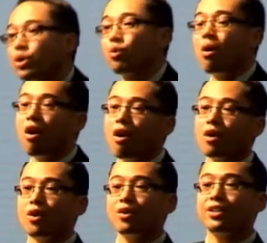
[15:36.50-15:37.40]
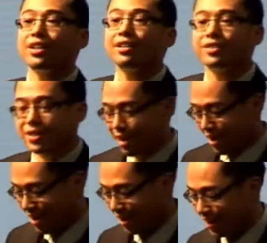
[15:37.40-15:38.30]
you are on the
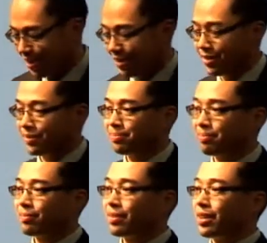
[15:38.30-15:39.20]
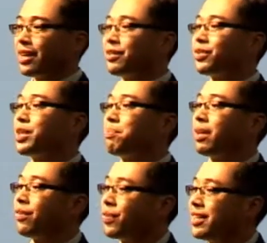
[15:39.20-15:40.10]
inside. And you see,
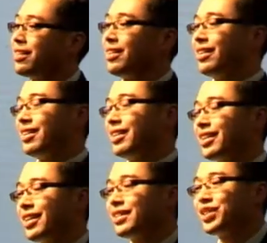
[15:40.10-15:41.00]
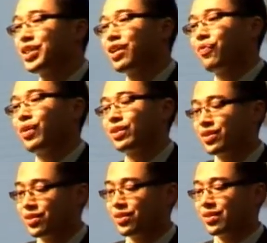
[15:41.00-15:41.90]
beloved, instead of
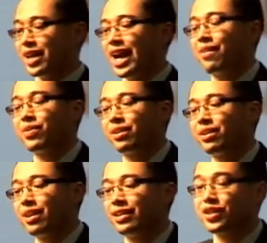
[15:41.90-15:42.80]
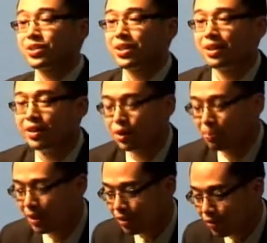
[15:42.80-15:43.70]
us having just a little
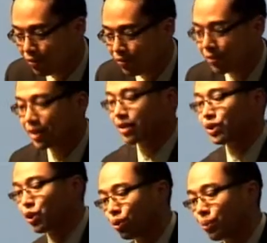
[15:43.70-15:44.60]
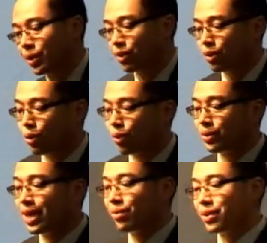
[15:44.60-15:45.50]
bit of jewelry or
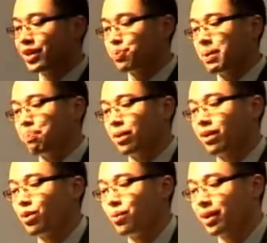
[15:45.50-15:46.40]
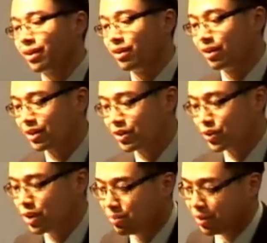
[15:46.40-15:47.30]
gold, nowadays people are going a little
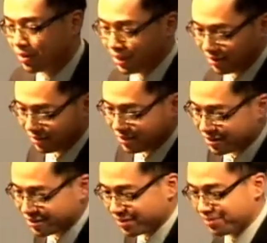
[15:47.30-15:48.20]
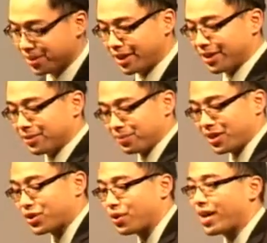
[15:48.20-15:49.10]
extreme with things.
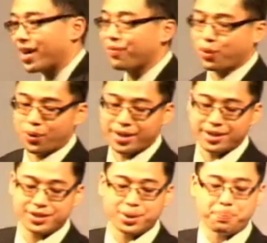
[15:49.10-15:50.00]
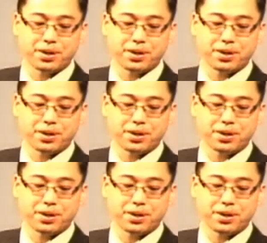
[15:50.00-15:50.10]
They start to have crazy